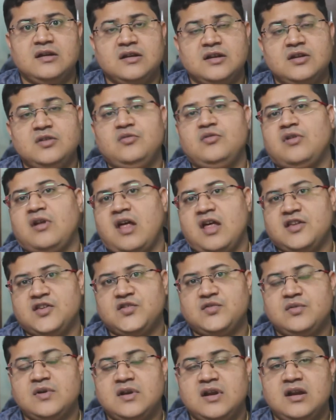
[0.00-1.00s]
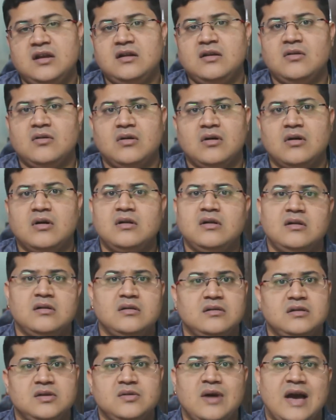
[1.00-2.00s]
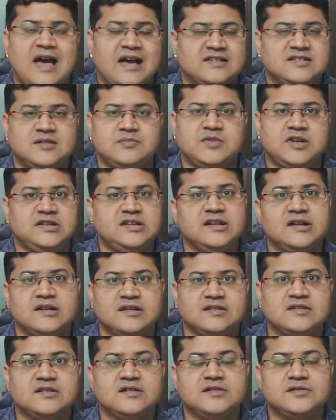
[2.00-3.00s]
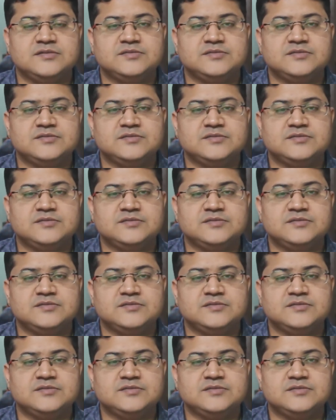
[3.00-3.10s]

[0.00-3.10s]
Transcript: Did you transfer it, or you accepted the risk?